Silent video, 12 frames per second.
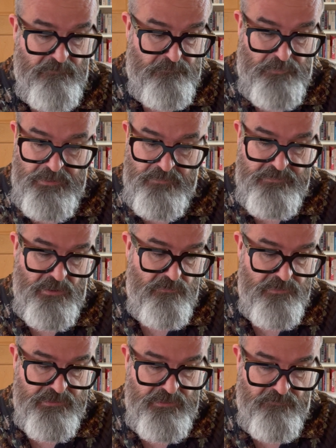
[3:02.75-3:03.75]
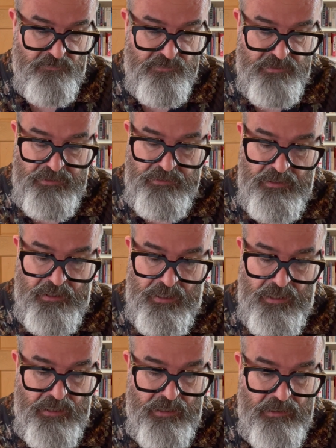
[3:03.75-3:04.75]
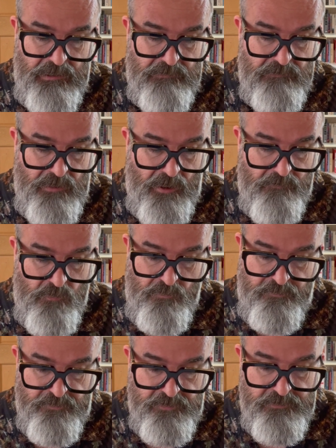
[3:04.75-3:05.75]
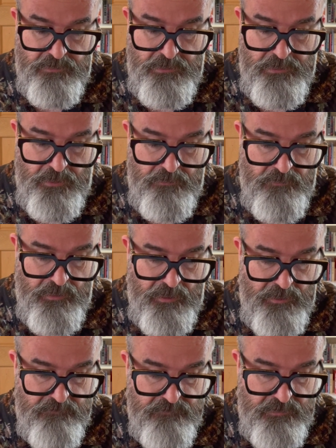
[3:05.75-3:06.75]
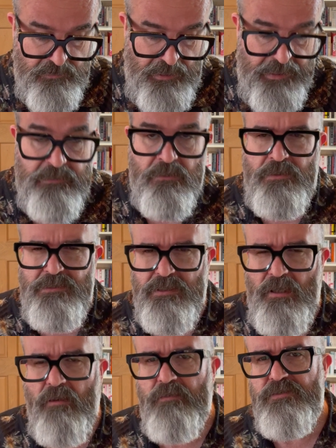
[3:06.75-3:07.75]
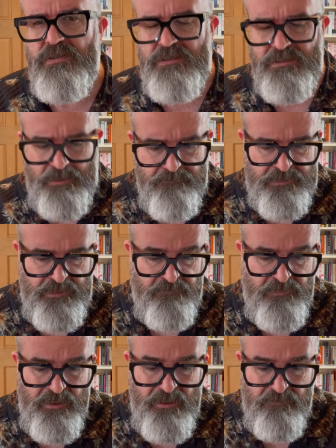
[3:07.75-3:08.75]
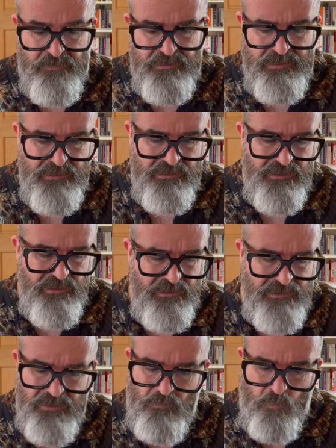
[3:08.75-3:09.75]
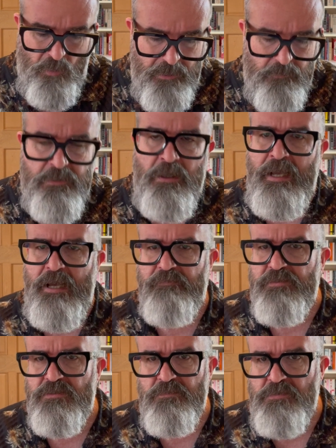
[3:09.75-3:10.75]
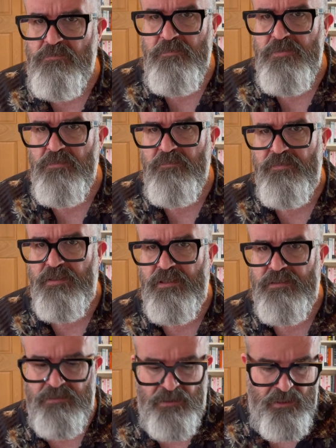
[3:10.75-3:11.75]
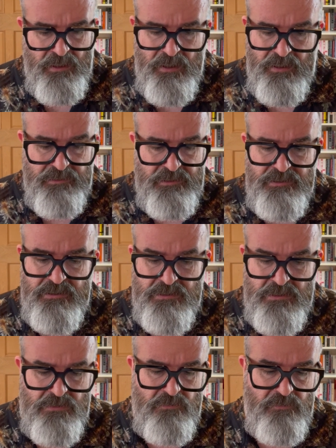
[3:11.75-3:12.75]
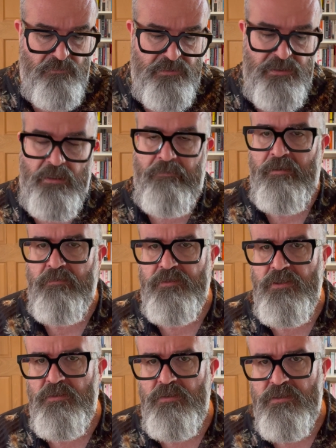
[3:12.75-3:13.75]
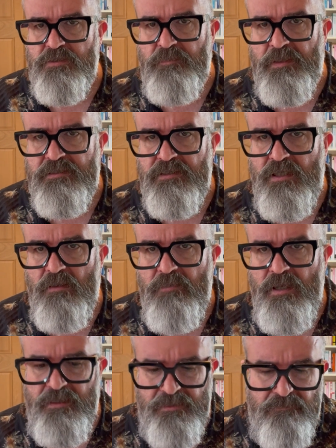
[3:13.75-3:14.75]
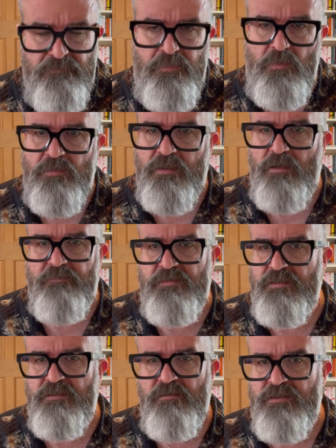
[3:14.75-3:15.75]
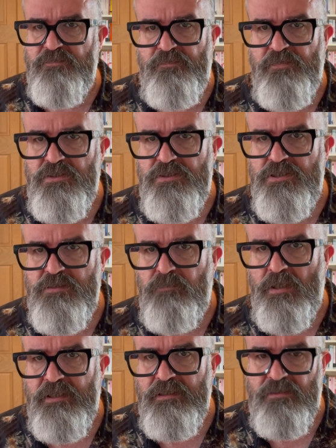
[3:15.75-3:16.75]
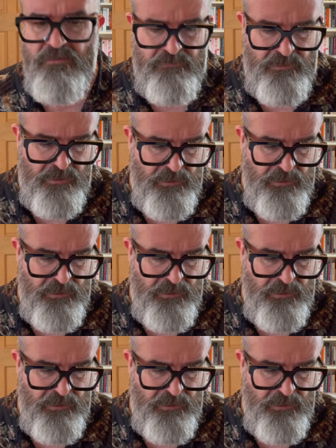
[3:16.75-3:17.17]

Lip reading: But you've told us everything. I'm all for, headlines that aren't deceptive. But why would I have a subscription for this? This is the sort of material that you'd expect to come out in a book after the guy's finished his playing career.